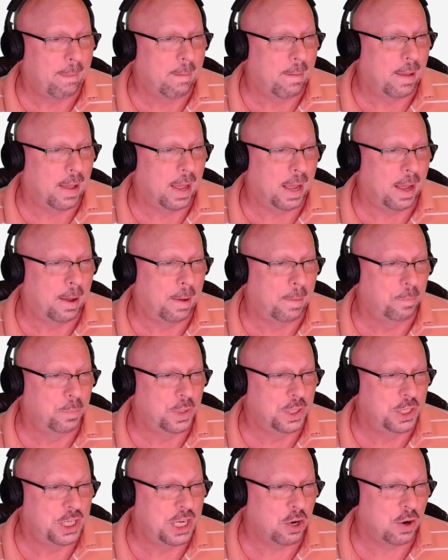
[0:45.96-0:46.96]

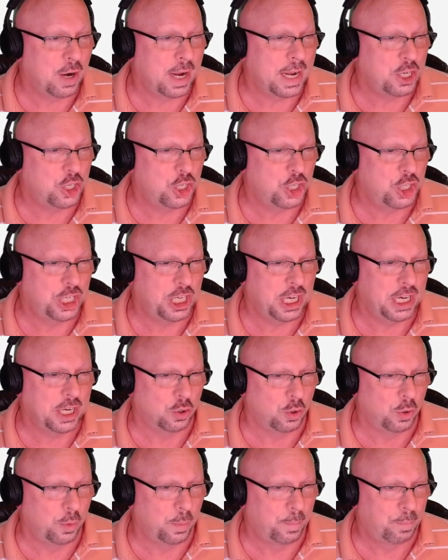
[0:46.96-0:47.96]
The Tier 8
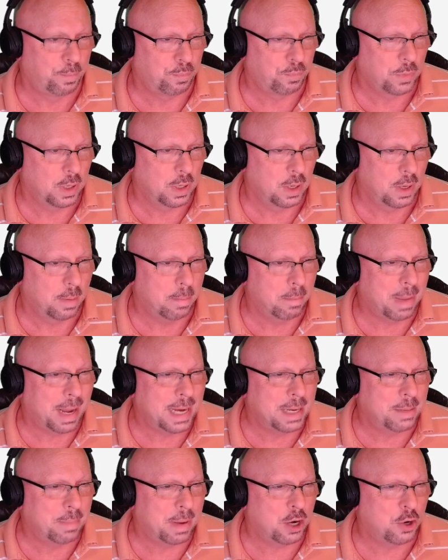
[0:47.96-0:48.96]
Schill,
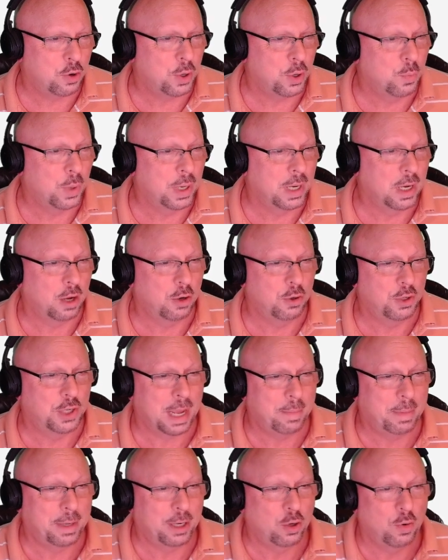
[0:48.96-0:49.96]
main battery reload
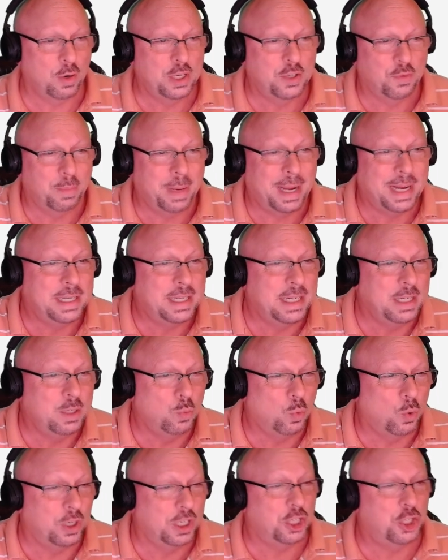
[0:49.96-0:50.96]
time increased from
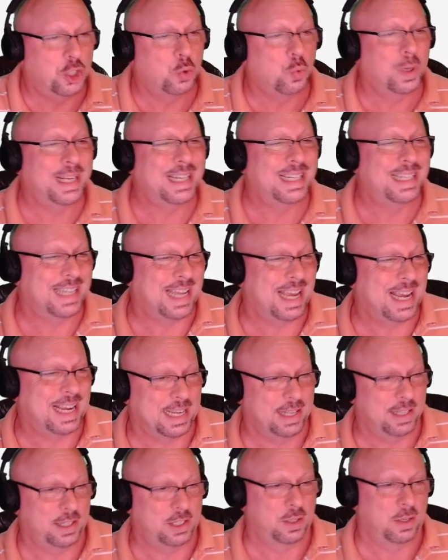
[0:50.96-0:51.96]
18.1 to 20
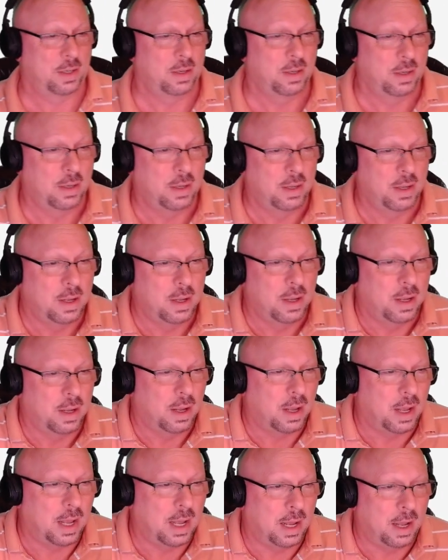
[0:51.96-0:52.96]
seconds.
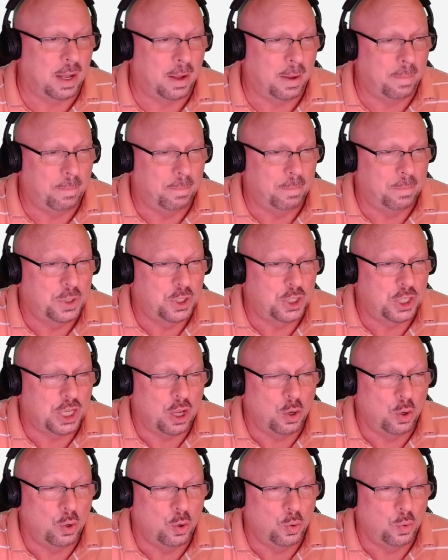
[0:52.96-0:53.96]

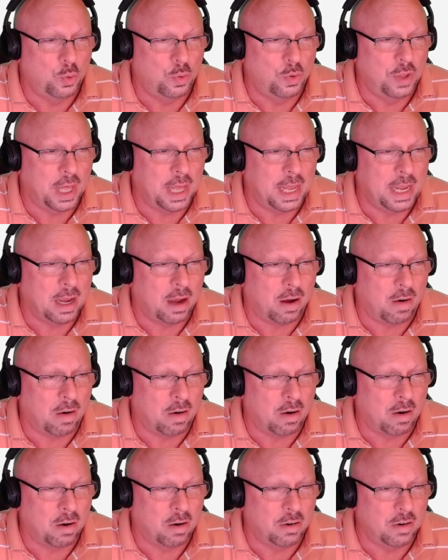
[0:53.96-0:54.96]
So they
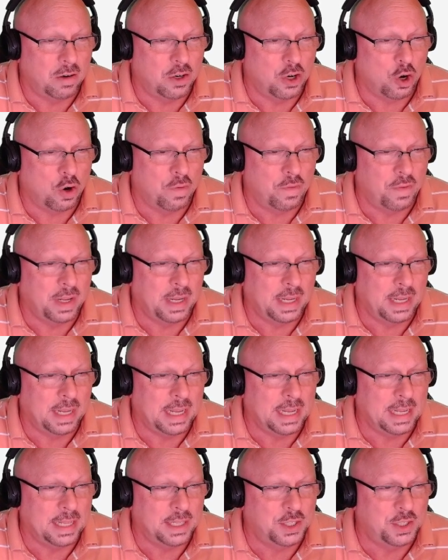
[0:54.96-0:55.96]
are nerfing
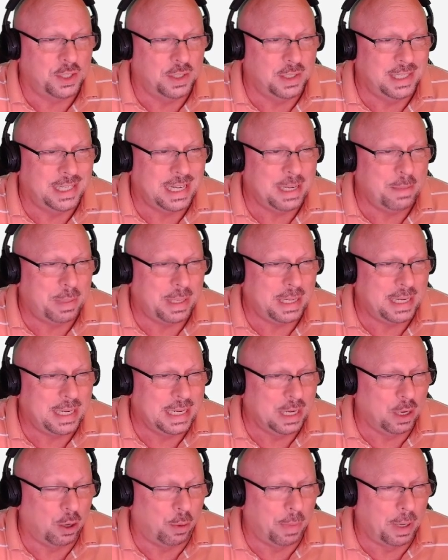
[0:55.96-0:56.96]
its
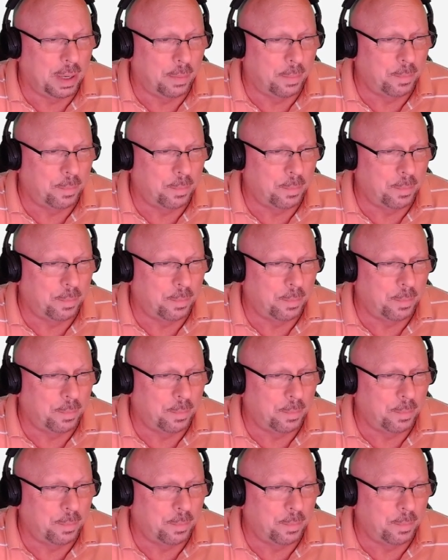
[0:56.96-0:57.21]
DPM,